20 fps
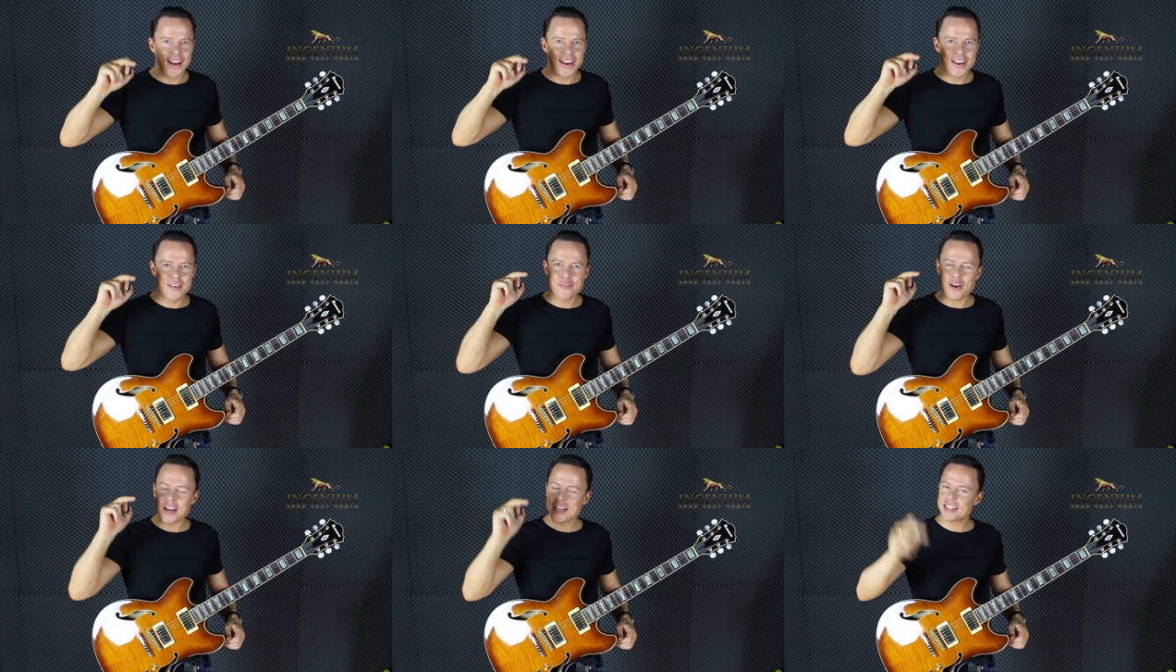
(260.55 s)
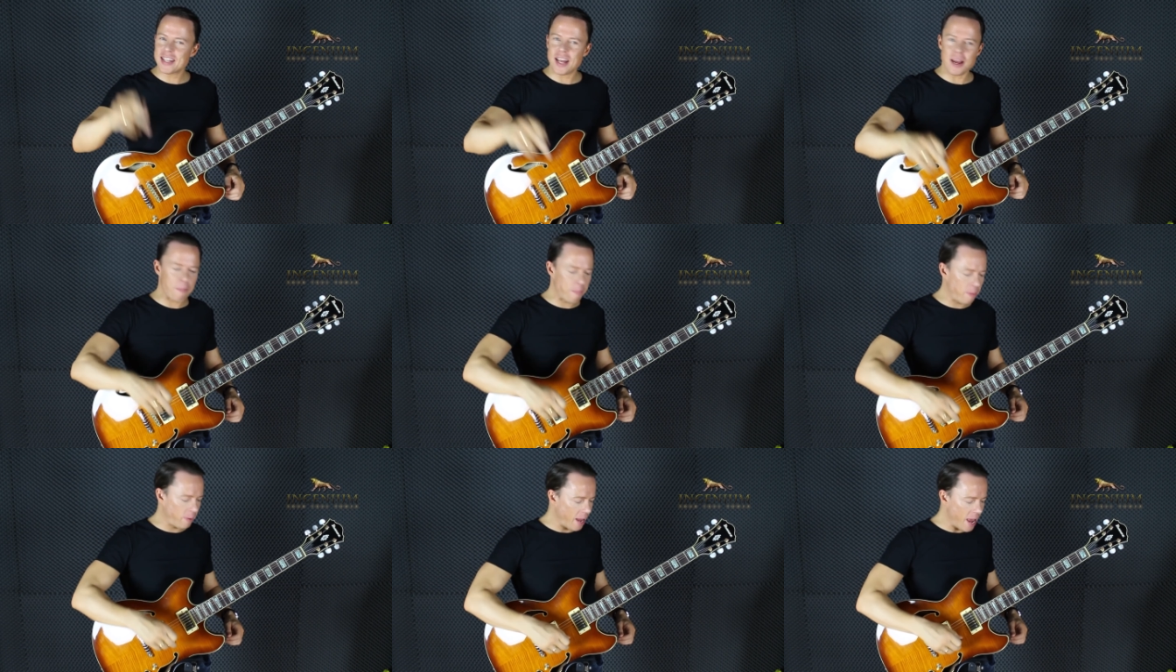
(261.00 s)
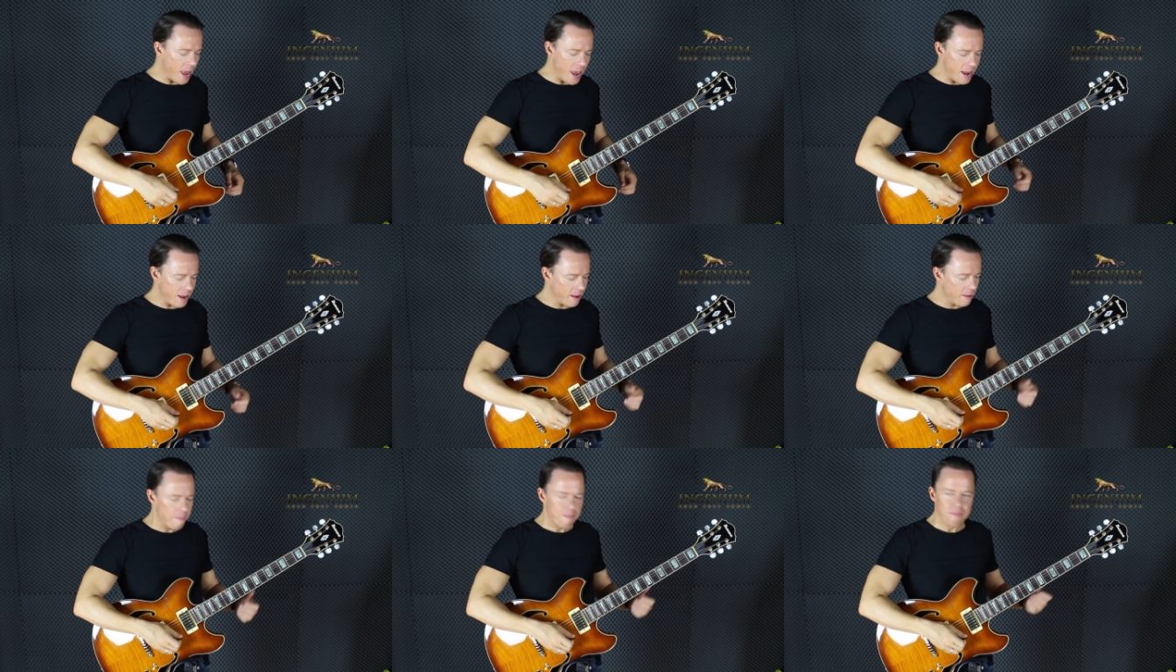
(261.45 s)
If I start
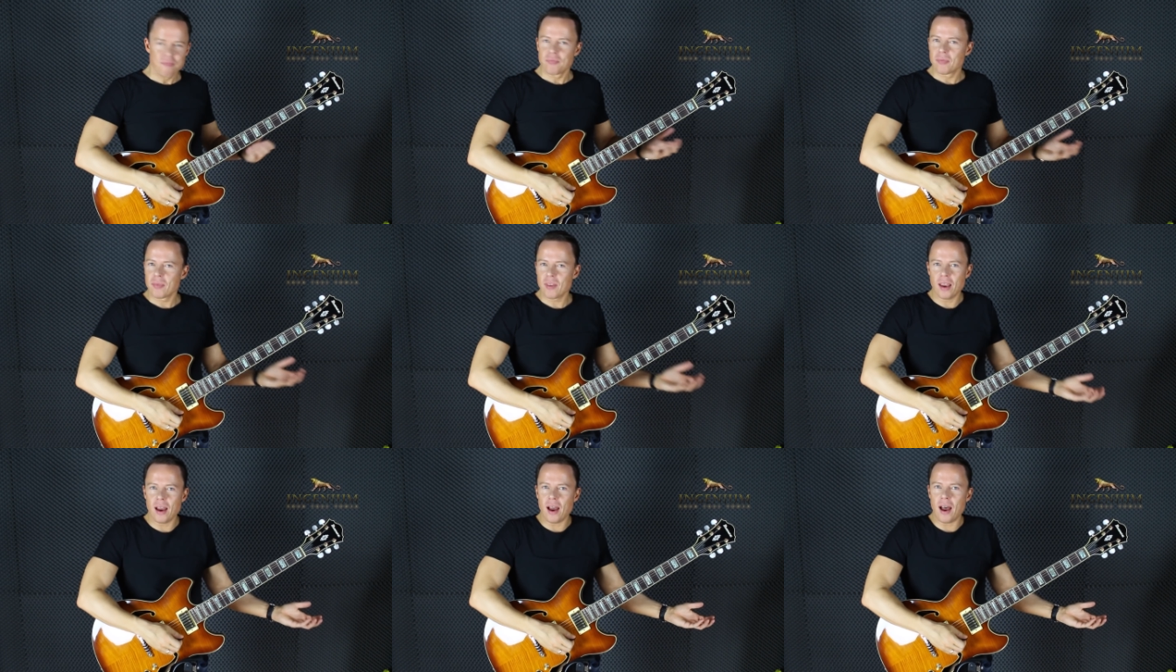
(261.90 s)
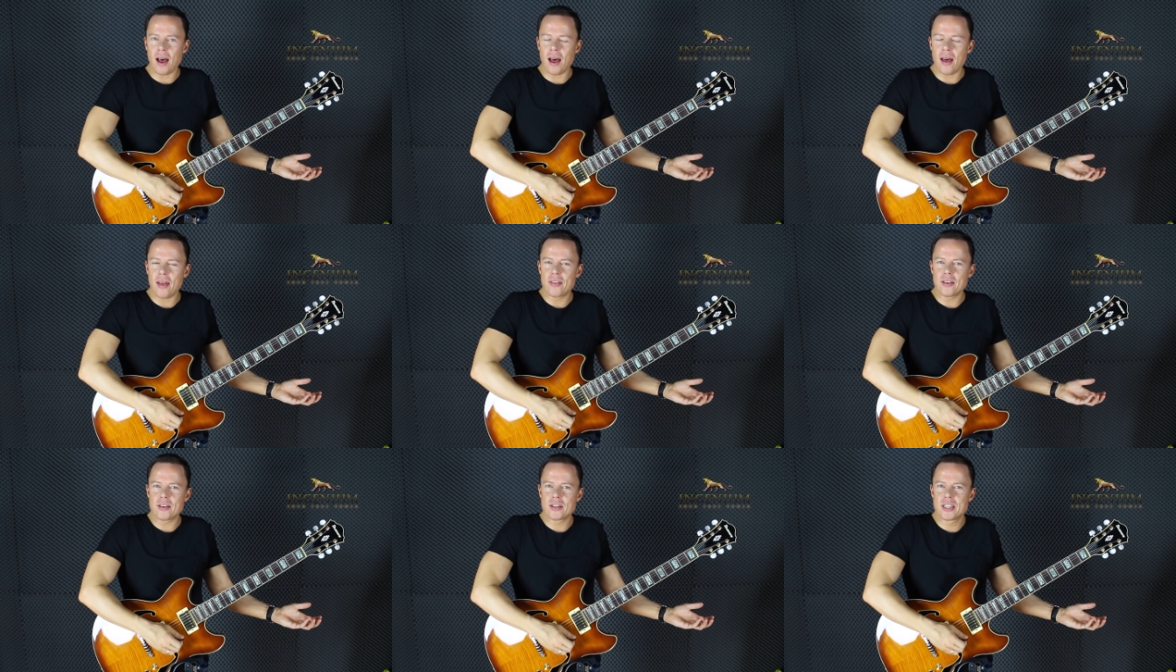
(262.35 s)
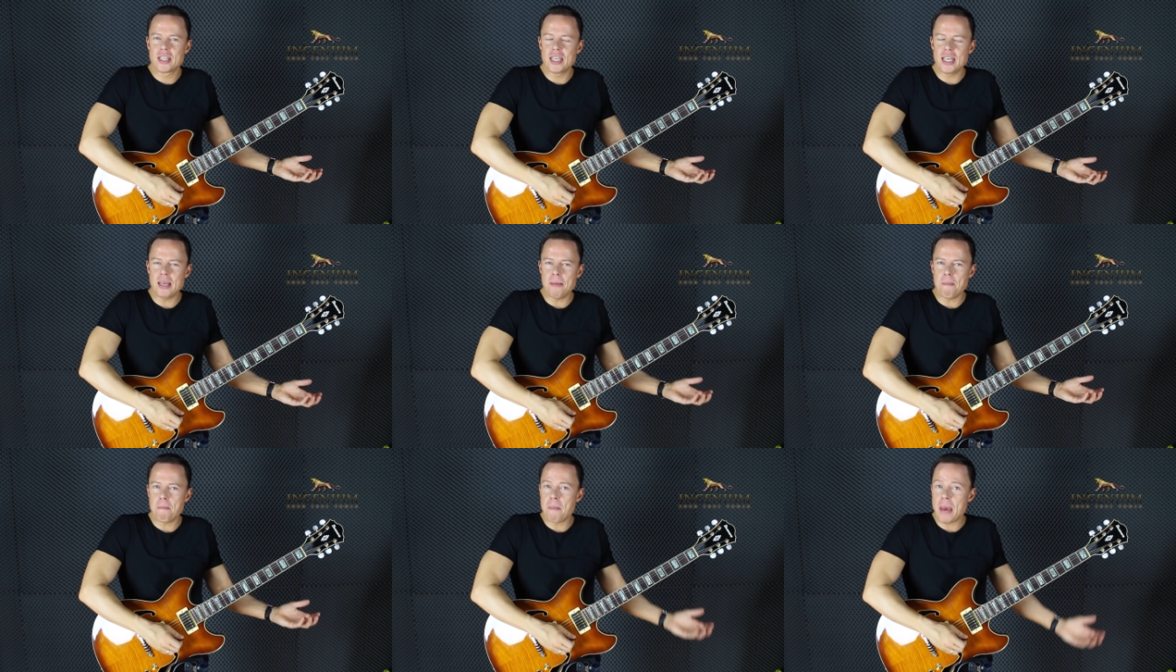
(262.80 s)
playing the
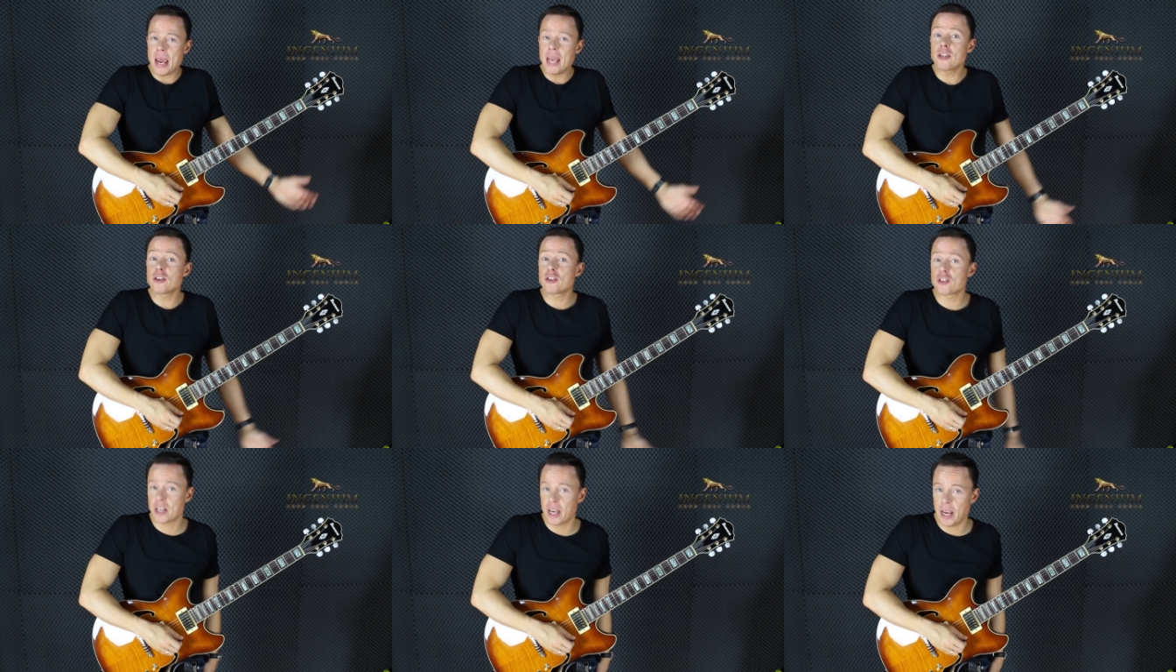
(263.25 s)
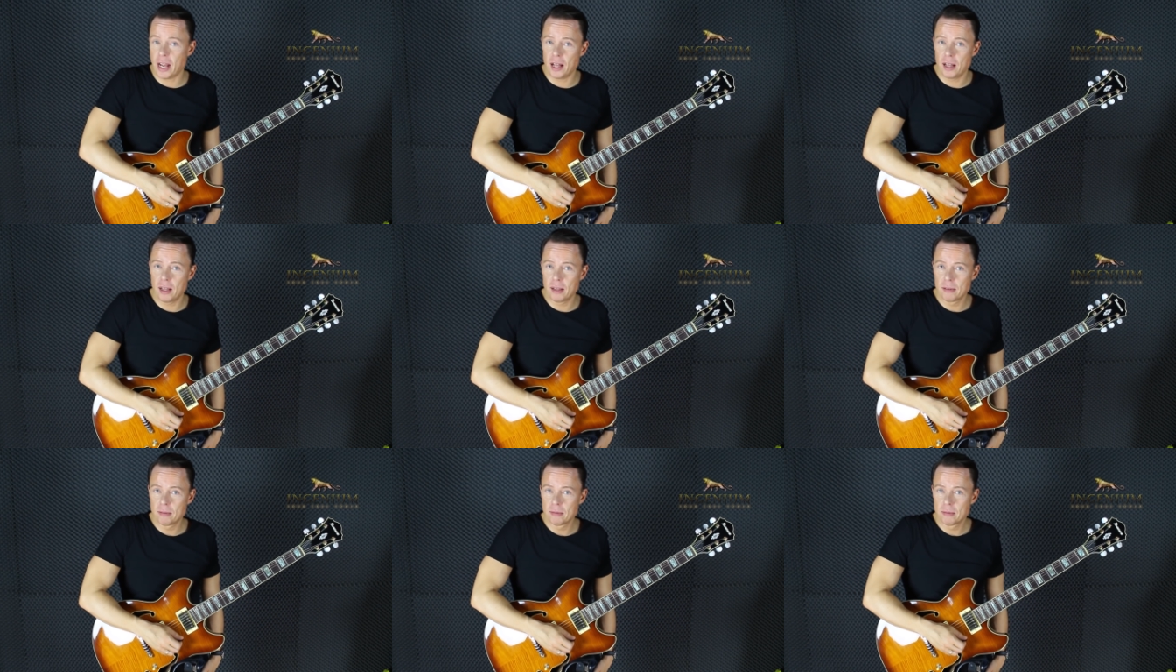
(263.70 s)
D major scale,